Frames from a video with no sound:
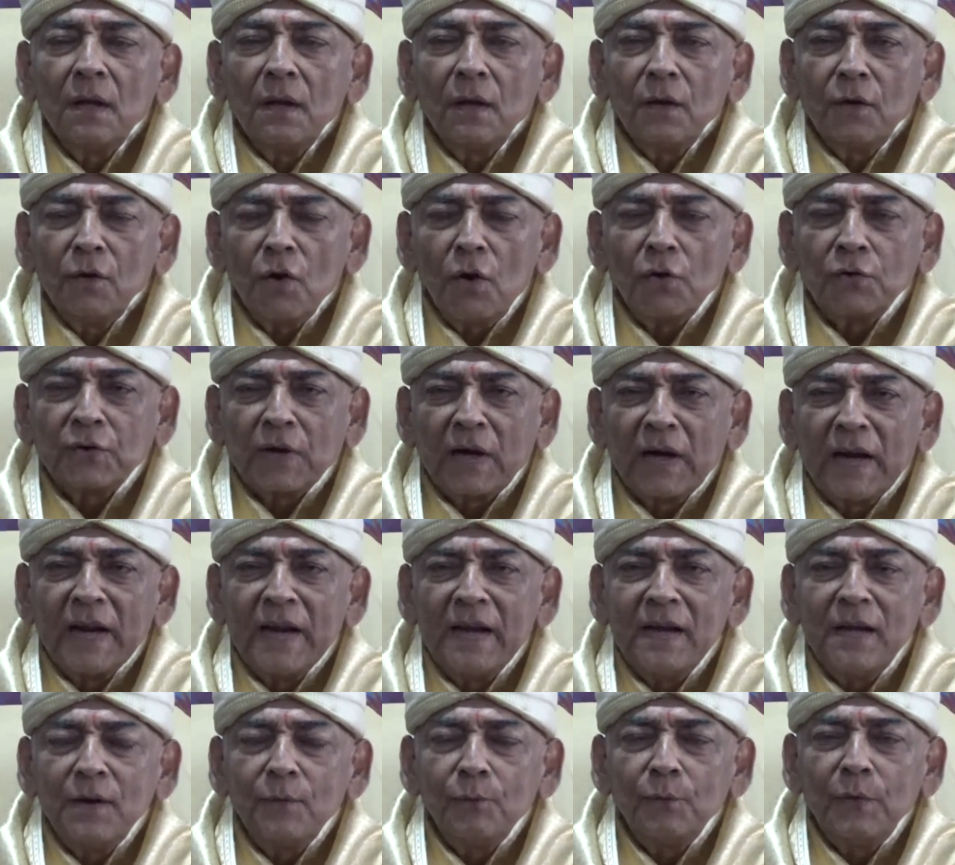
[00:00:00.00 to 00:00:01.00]
not
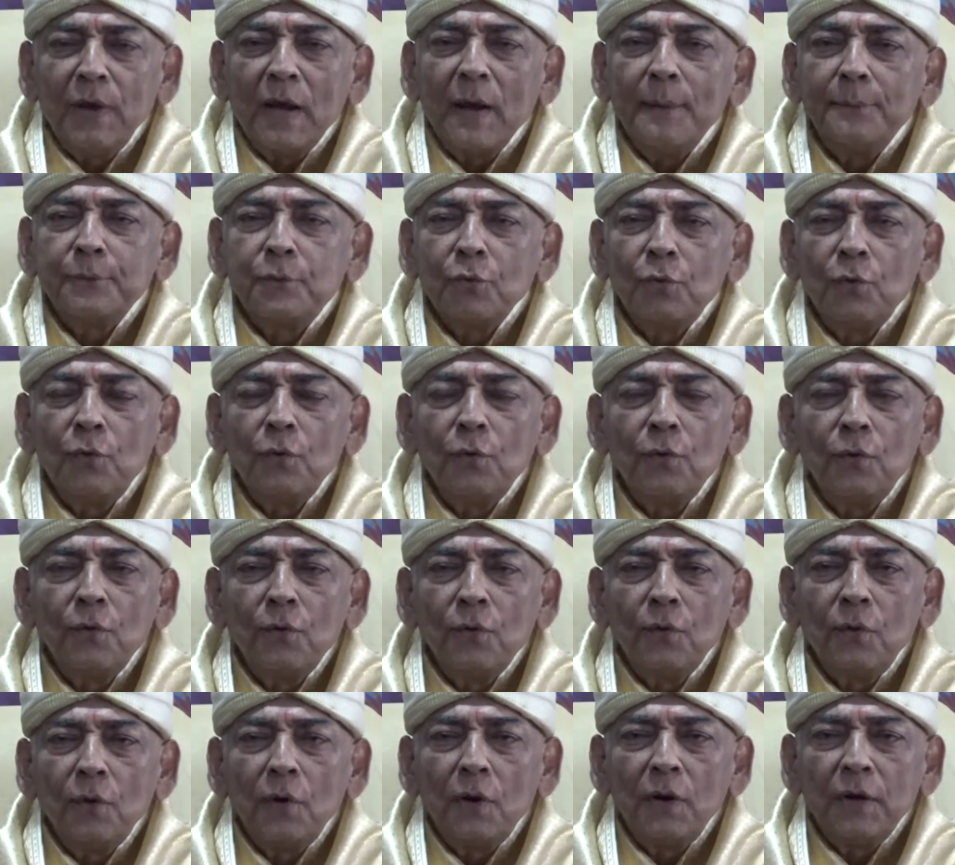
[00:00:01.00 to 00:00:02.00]
clean, we have to
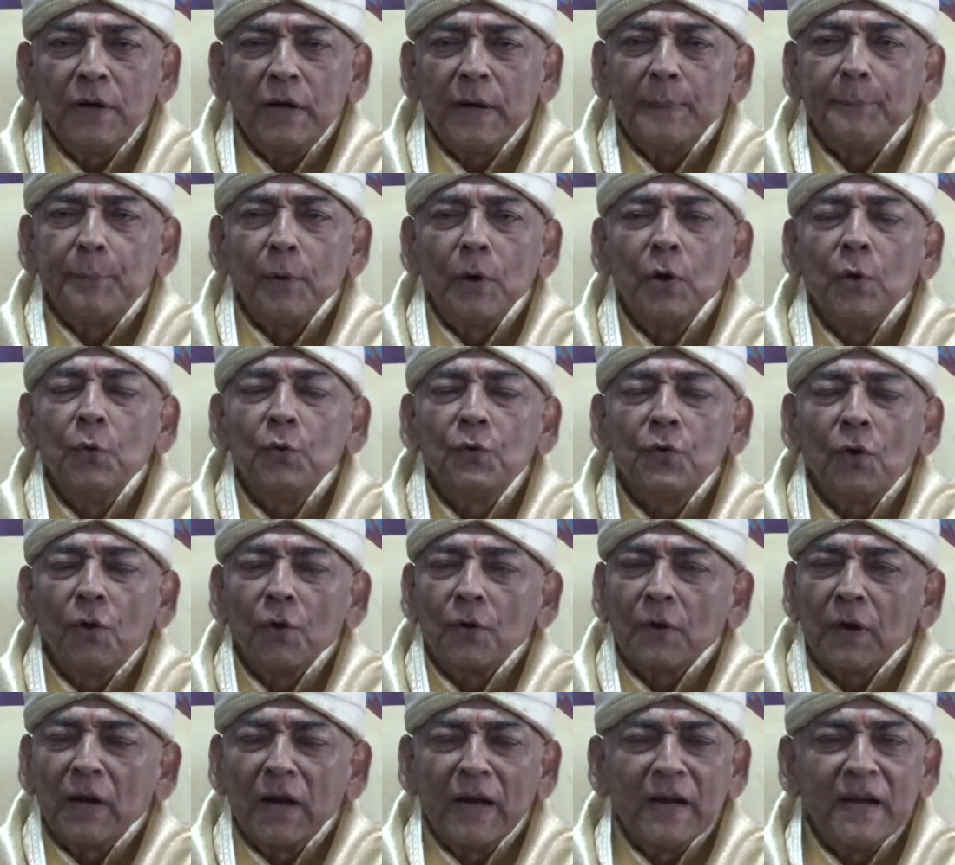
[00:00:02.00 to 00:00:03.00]
depollute
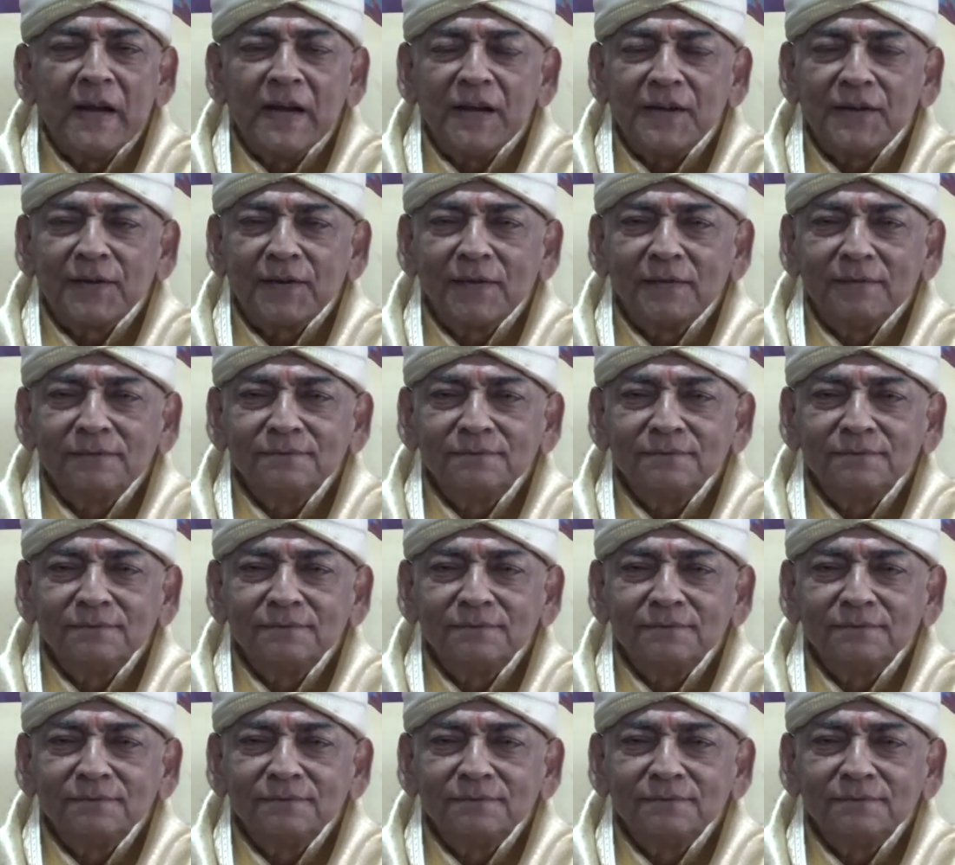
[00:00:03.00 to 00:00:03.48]
or clean it.